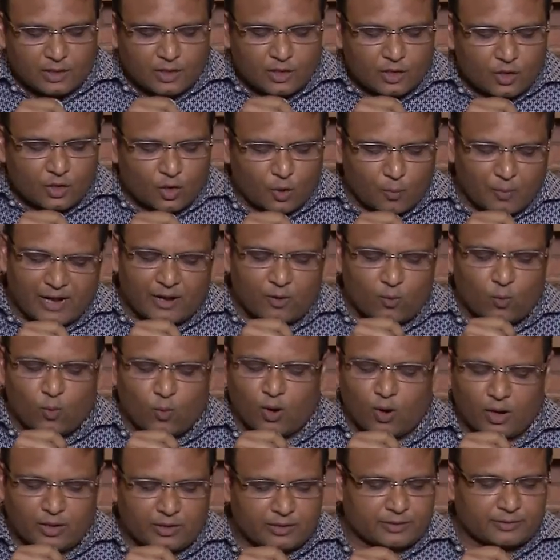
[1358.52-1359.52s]
No matter
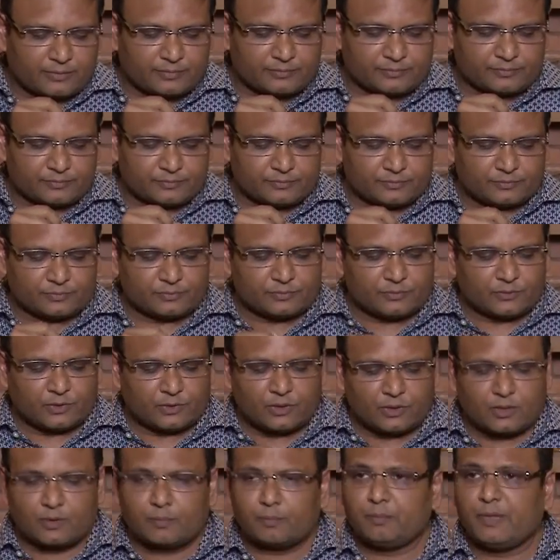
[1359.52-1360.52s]
what,
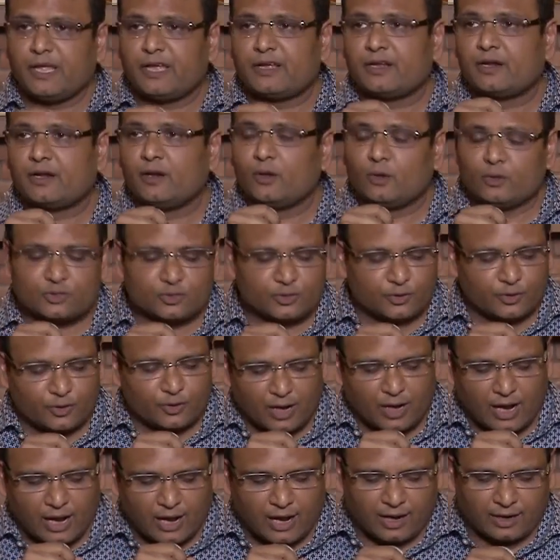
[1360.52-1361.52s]
be close to your
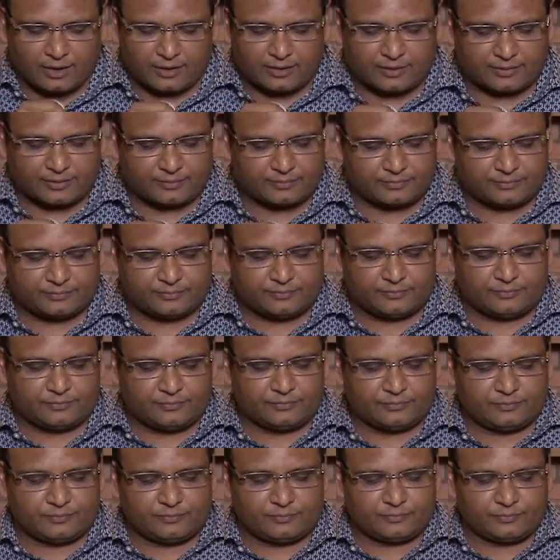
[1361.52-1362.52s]
heart,
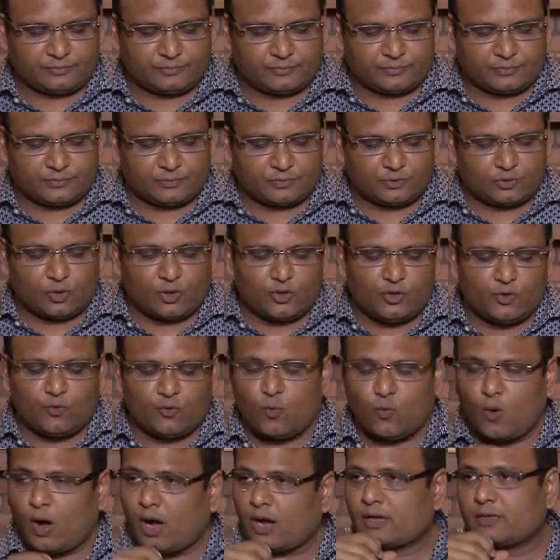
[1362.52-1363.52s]
though you
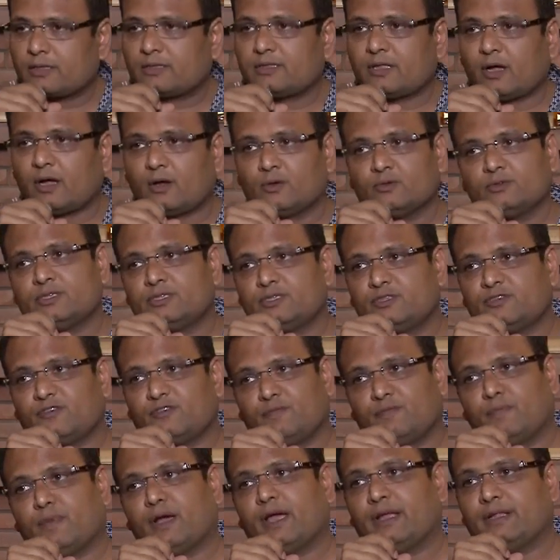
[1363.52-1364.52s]
walk thousands of
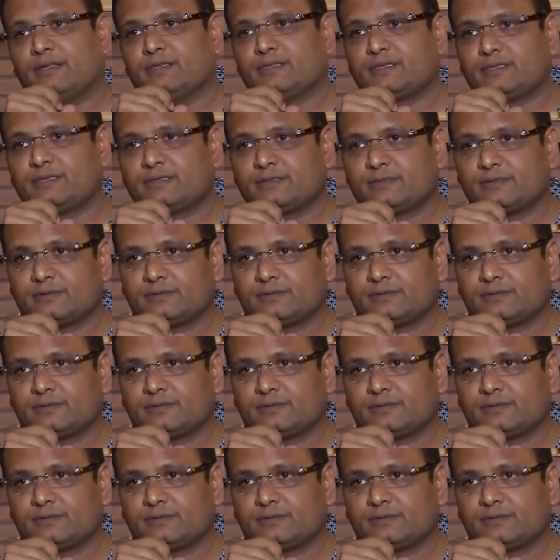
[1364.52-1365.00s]
miles.